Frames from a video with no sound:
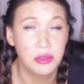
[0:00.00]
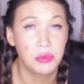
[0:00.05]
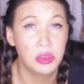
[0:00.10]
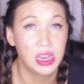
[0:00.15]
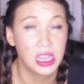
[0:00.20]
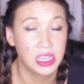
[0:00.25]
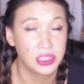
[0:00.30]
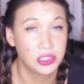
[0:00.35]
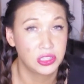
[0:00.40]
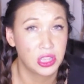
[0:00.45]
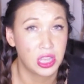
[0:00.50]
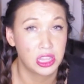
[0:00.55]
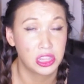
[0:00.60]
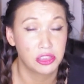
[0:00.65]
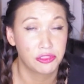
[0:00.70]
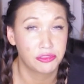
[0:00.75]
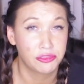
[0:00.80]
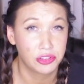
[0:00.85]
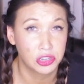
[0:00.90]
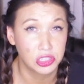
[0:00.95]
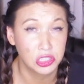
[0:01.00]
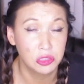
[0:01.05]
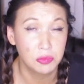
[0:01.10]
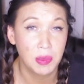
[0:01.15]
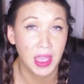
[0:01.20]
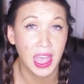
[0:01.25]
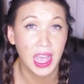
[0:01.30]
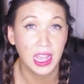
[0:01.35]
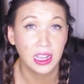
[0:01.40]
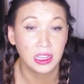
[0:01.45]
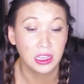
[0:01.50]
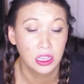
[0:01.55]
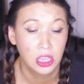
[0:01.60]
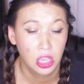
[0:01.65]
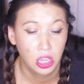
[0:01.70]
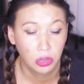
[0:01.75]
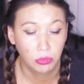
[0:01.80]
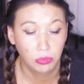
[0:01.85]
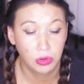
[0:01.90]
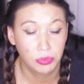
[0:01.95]
when I saw the first pack,
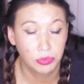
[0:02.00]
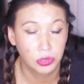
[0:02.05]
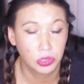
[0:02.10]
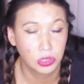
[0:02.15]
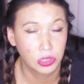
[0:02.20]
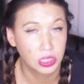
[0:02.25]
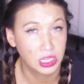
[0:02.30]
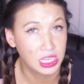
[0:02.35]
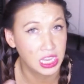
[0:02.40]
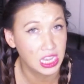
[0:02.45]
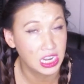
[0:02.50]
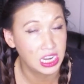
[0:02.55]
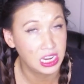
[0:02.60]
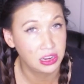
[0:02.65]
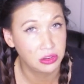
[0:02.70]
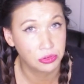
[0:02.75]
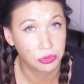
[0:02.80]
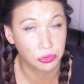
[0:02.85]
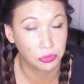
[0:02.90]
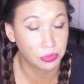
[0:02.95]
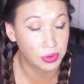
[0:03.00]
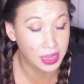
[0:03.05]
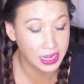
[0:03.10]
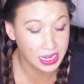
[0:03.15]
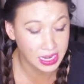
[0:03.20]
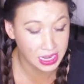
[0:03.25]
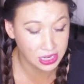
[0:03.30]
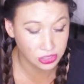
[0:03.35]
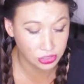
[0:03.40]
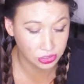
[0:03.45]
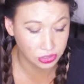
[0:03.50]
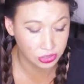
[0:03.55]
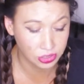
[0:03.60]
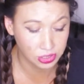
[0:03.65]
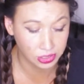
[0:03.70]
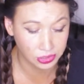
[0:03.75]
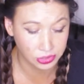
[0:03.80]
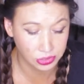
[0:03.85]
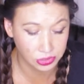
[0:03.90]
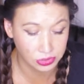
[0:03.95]
we were getting ready to
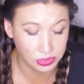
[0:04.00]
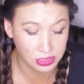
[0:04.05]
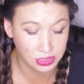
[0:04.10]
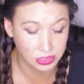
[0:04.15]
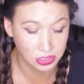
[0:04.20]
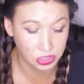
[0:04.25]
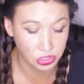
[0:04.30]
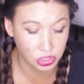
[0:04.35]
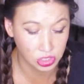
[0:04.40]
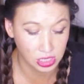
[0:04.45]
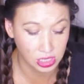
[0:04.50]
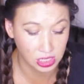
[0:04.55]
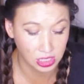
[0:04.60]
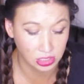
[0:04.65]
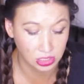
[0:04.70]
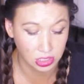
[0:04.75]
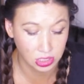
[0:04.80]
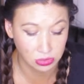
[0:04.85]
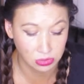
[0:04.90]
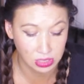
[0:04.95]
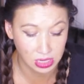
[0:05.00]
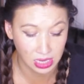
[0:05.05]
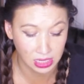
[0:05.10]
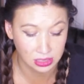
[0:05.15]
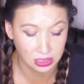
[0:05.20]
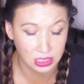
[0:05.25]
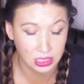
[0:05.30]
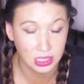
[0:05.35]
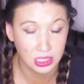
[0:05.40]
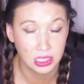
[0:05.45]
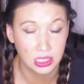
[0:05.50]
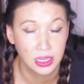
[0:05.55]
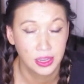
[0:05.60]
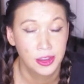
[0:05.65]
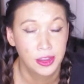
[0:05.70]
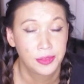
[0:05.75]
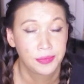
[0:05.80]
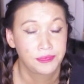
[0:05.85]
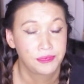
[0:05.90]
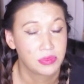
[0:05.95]
start transitioning to Texas.
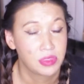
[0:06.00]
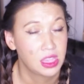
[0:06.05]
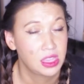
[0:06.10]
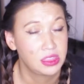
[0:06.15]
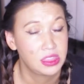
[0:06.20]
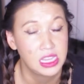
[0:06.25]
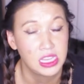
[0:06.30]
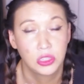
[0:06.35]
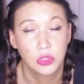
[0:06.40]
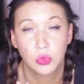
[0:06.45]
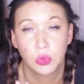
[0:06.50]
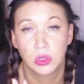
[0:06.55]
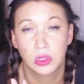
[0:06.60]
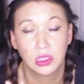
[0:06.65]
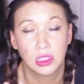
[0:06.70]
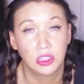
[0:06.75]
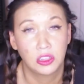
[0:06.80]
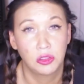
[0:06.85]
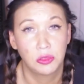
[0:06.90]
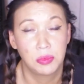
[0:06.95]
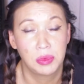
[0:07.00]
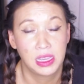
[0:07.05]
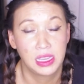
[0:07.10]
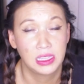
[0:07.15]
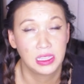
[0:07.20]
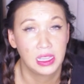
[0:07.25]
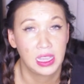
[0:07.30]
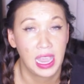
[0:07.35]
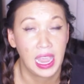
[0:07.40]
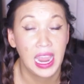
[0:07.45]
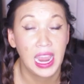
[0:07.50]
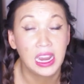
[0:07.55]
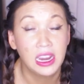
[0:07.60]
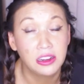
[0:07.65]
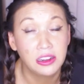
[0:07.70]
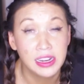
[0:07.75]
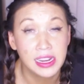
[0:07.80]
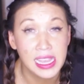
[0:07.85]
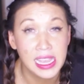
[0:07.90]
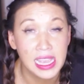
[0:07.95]
Things were a little bit
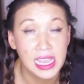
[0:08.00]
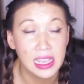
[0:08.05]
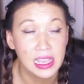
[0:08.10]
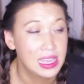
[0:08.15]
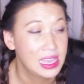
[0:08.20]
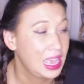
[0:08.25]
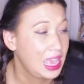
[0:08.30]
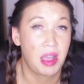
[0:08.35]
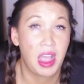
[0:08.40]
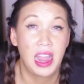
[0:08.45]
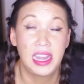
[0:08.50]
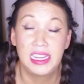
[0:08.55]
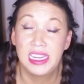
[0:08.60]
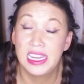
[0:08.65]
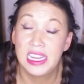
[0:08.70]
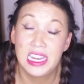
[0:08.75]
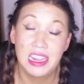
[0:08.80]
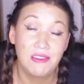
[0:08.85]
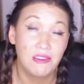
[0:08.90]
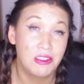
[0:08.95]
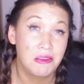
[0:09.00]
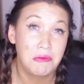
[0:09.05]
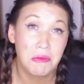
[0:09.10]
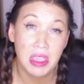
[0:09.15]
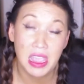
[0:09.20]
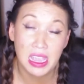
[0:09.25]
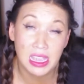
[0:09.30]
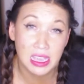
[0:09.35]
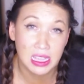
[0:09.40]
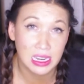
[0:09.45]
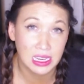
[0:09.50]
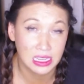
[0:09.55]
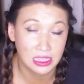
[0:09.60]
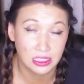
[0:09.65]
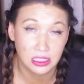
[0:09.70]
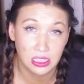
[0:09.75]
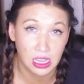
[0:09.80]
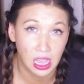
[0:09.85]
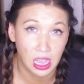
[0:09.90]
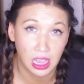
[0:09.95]
hairy. I didn't even make it
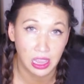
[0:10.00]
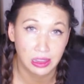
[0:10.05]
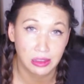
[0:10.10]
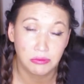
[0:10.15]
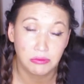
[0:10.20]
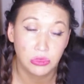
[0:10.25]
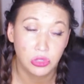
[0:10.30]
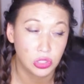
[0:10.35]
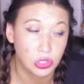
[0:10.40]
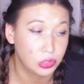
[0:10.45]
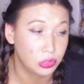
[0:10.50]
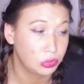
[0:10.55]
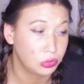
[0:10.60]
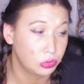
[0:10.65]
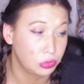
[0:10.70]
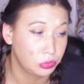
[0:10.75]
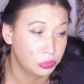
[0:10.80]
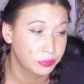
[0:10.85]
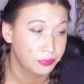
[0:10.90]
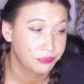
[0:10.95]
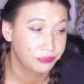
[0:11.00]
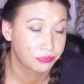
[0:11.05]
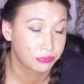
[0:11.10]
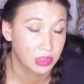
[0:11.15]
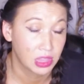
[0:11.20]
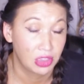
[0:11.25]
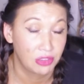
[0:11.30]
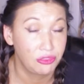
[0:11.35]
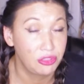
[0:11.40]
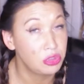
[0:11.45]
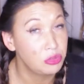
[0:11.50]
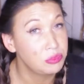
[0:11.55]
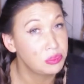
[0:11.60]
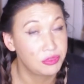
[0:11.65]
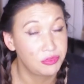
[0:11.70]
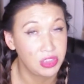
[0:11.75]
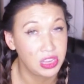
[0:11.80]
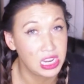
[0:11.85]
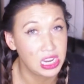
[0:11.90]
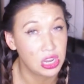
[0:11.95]
in time to film
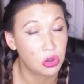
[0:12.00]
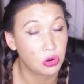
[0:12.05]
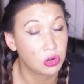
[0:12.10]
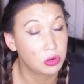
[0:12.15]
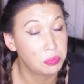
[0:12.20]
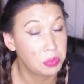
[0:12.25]
the video or